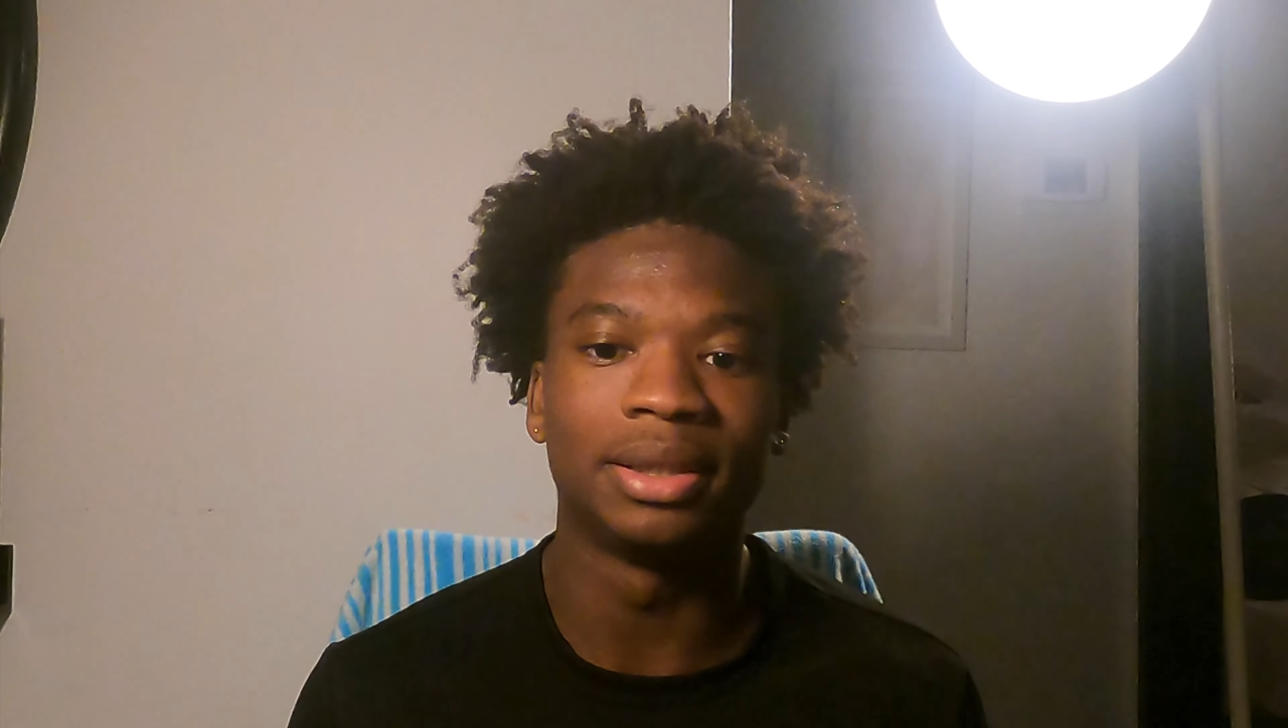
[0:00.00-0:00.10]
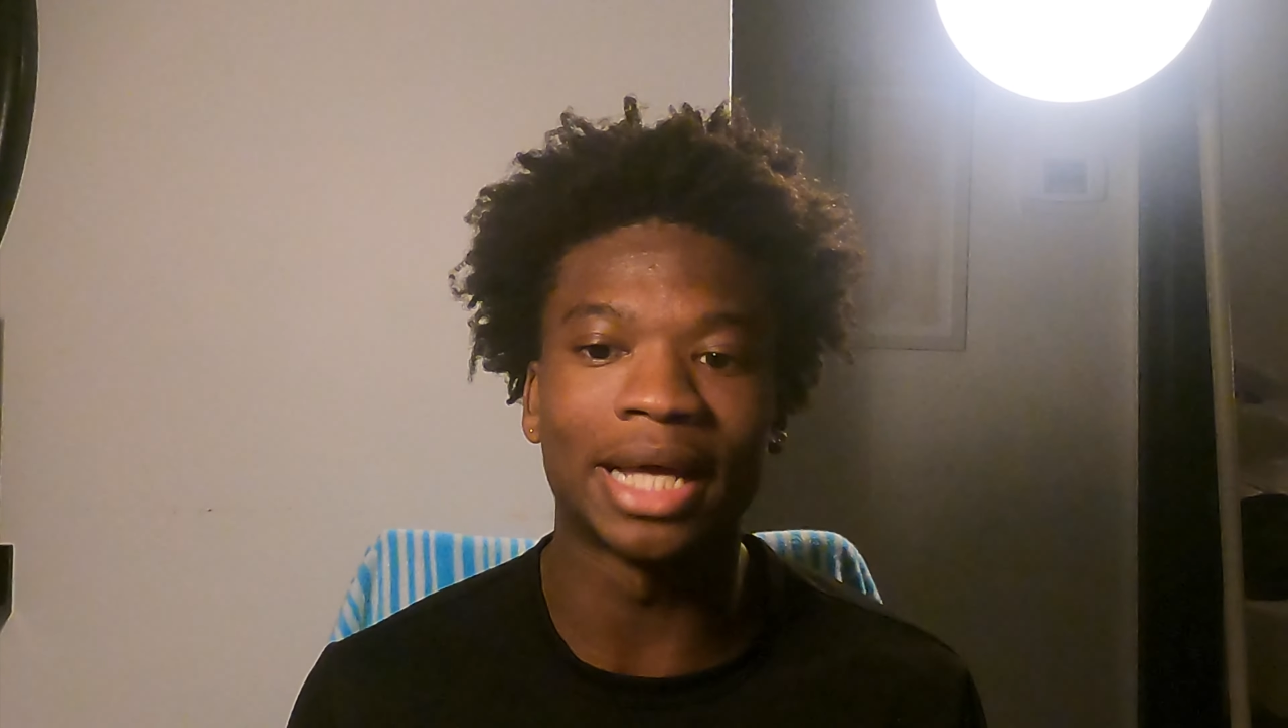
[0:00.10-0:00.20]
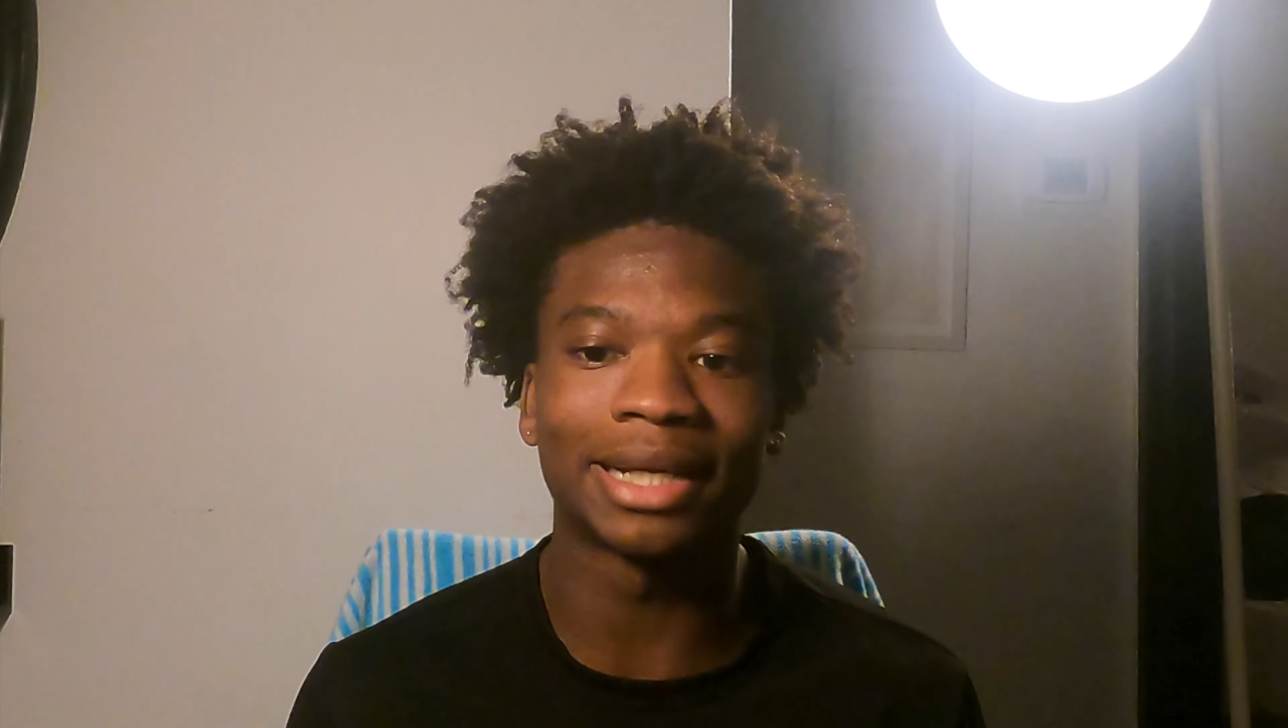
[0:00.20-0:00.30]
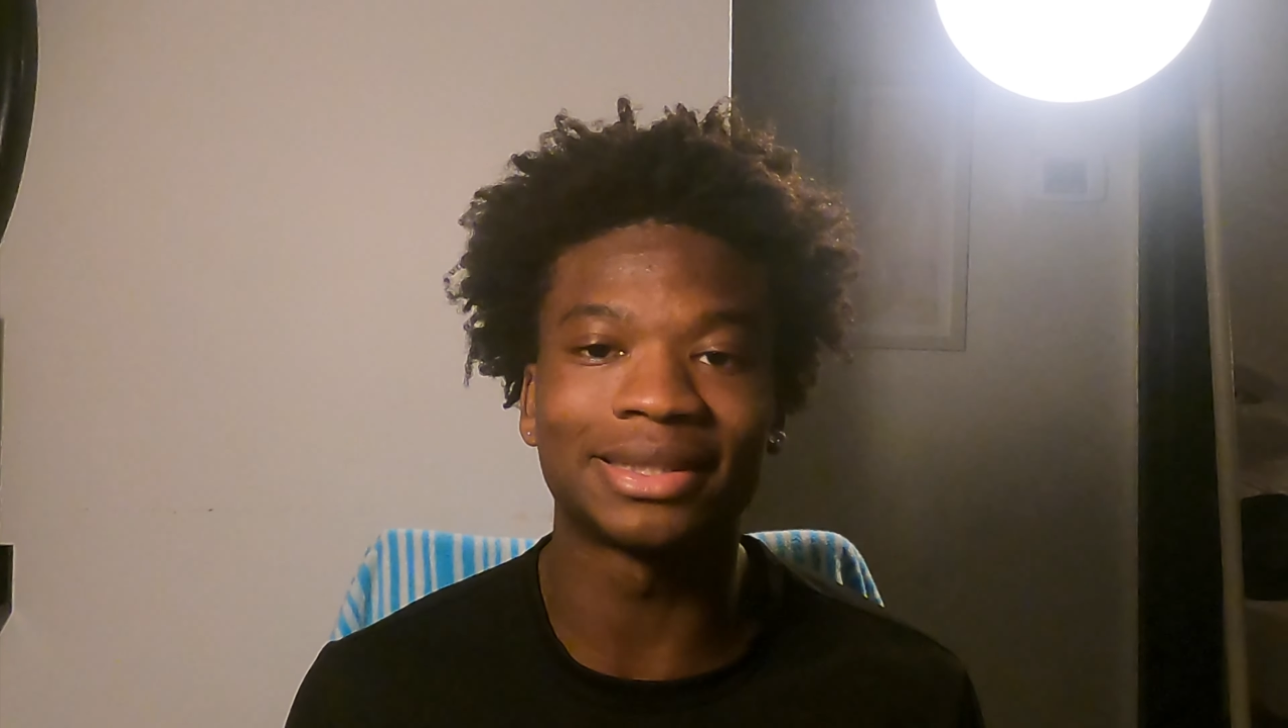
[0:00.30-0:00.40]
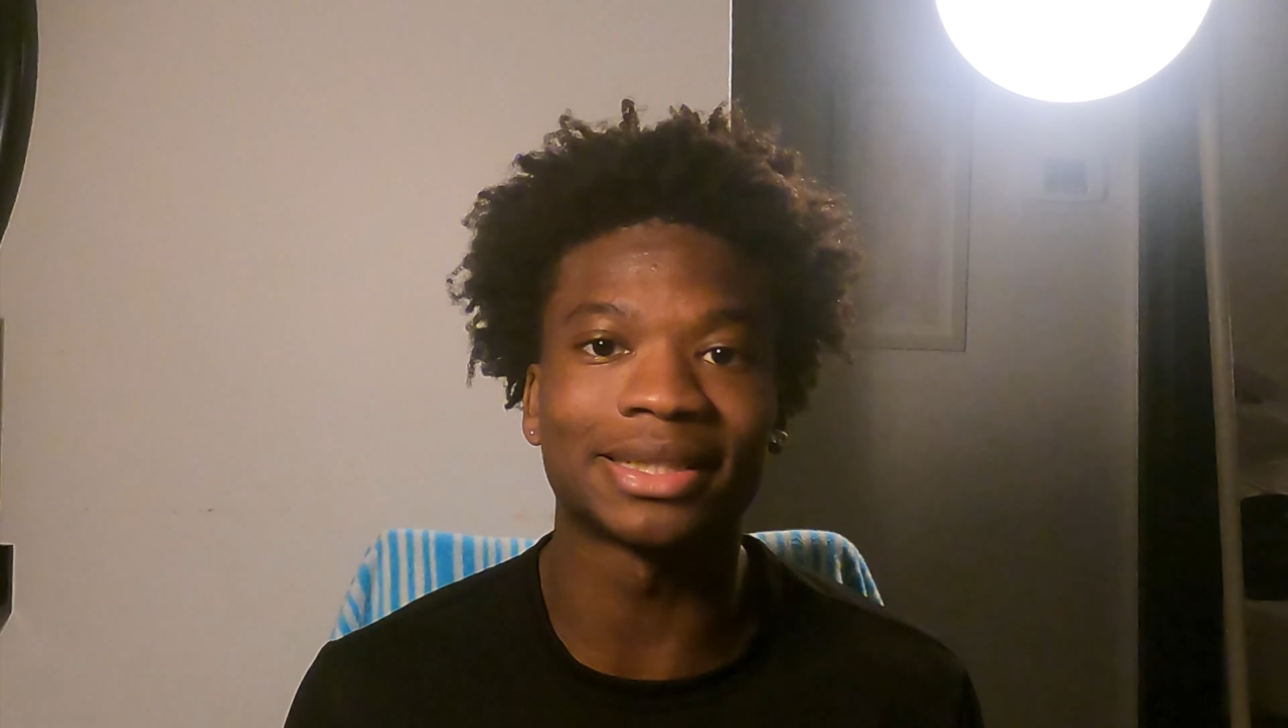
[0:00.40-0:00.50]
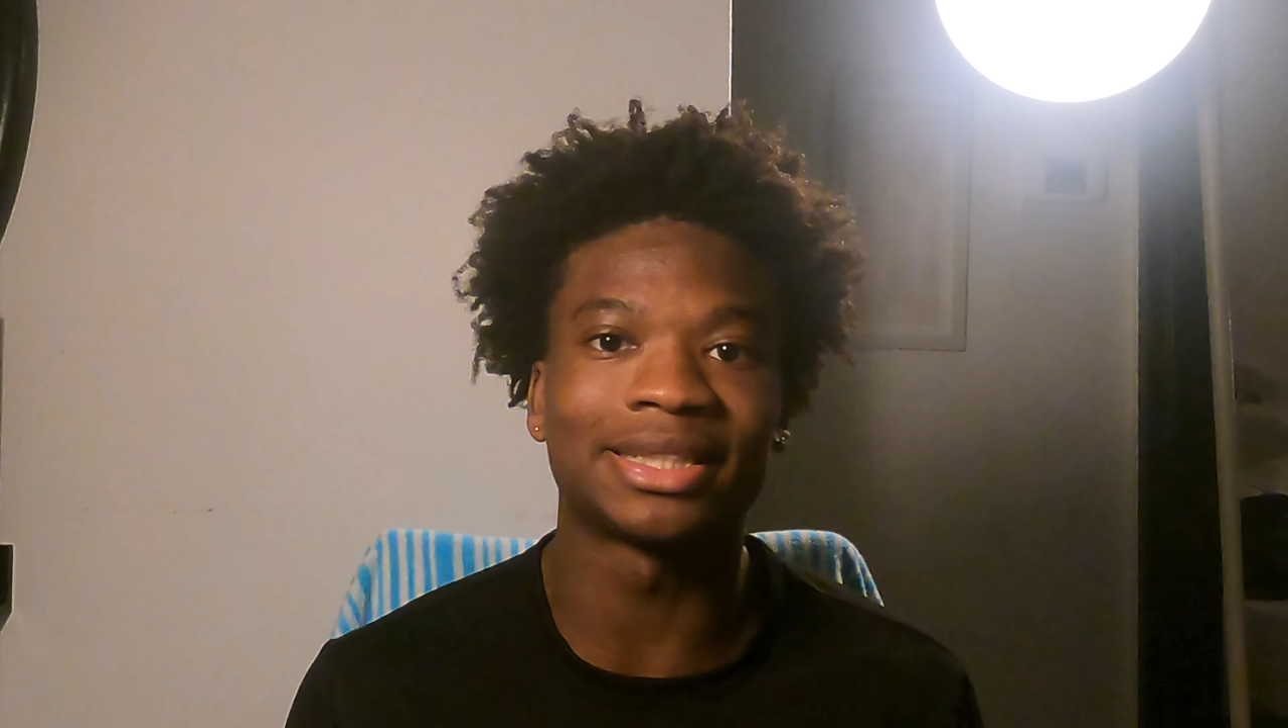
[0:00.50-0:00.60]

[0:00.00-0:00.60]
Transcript: that a